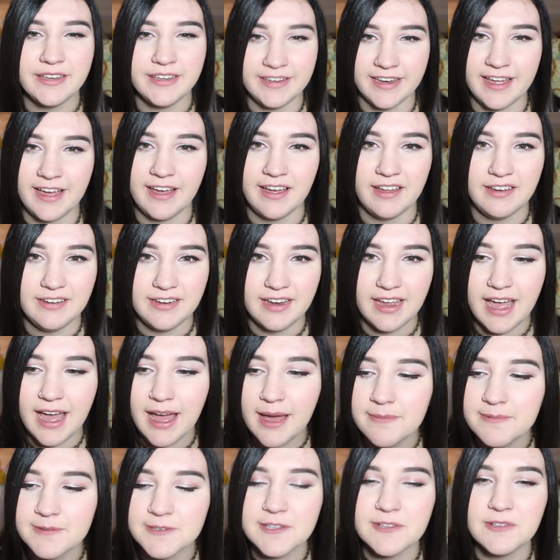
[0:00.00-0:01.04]
not.
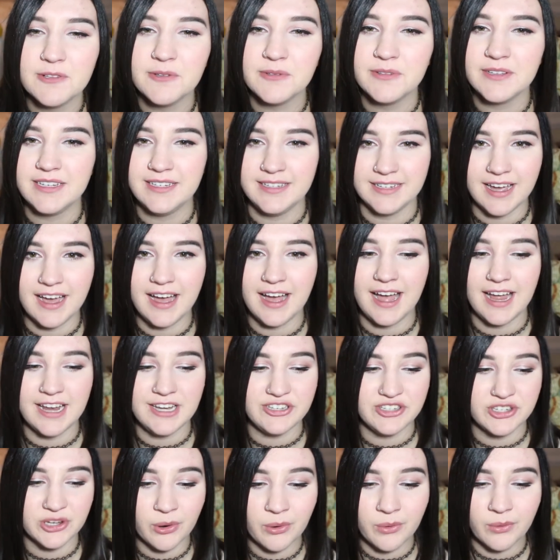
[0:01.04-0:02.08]
Absolutely not. I
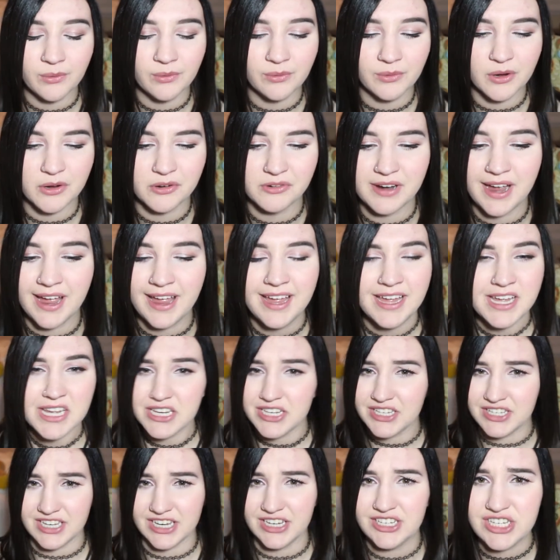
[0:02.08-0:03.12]
don't regret
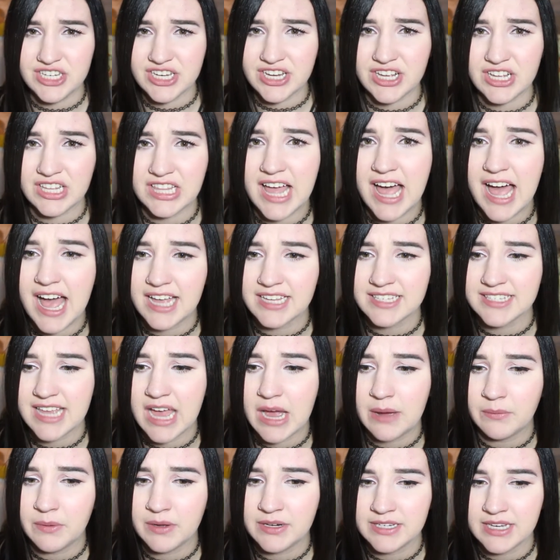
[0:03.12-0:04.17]
ditching class
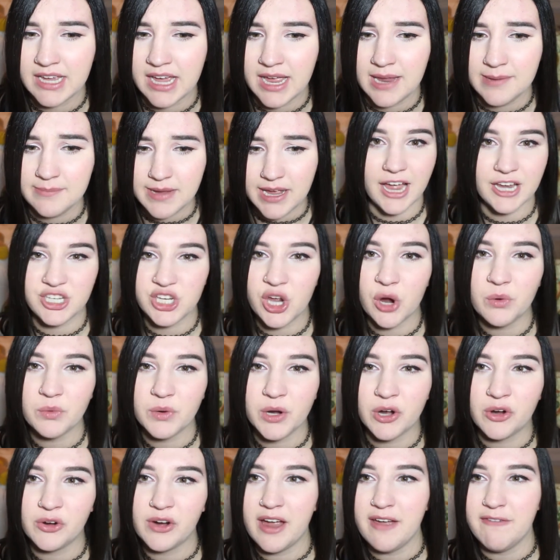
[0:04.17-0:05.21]
at one time. I don't
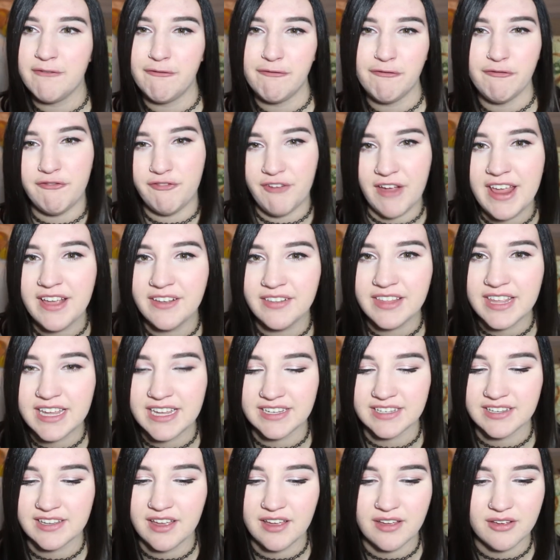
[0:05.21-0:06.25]
regret
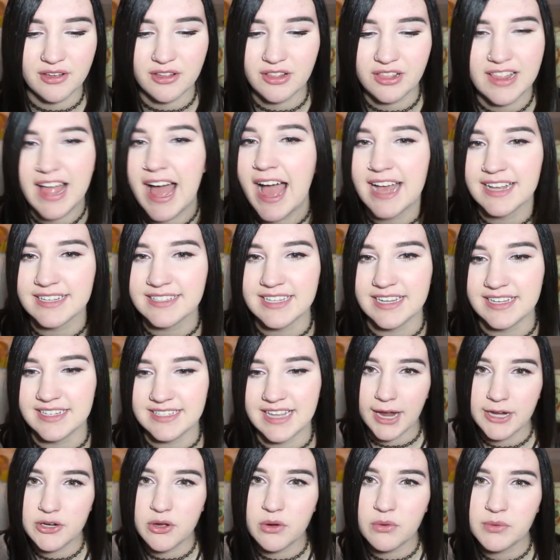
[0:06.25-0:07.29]
failing classes.
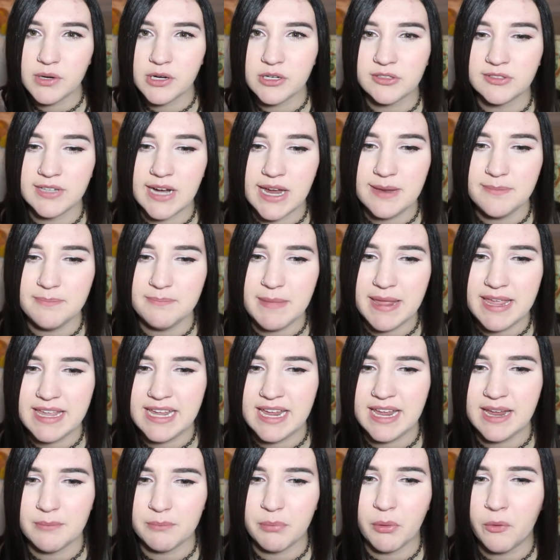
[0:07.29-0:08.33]
I don't regret
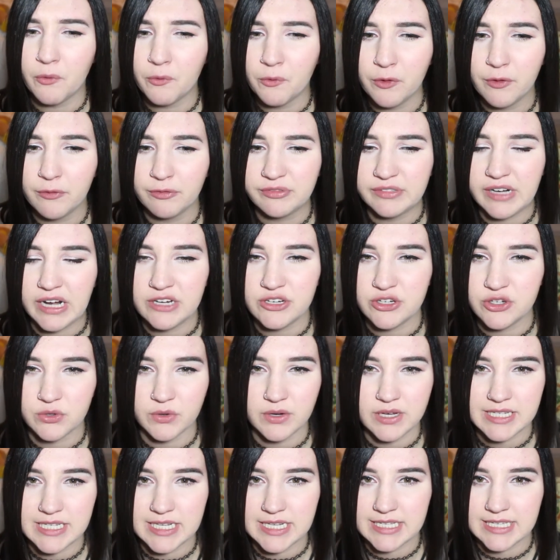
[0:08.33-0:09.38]
making poor friend
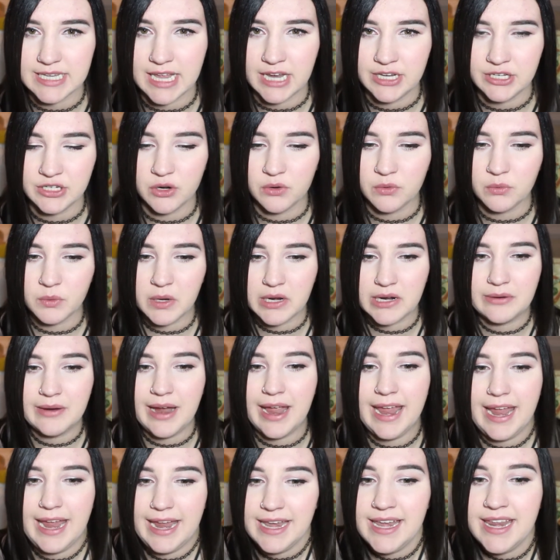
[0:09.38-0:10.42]
choices. I don't
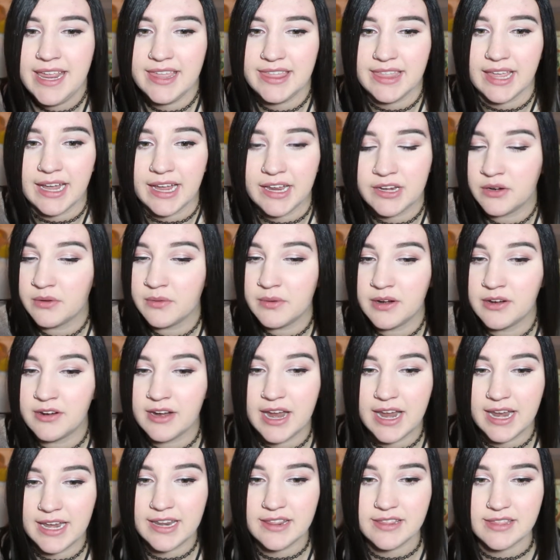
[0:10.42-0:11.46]
regret anything. I don't
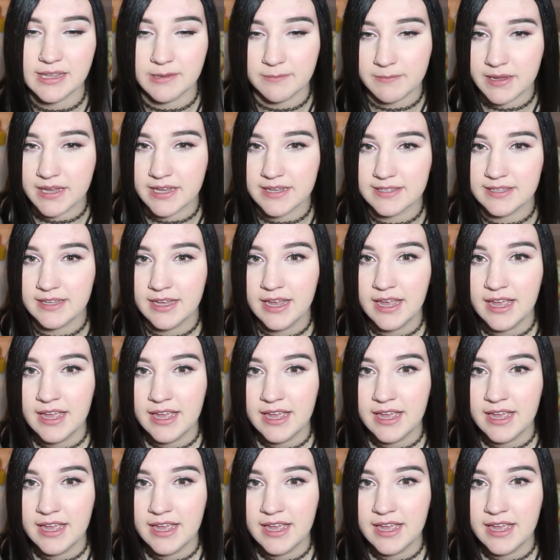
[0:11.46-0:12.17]
regret anything because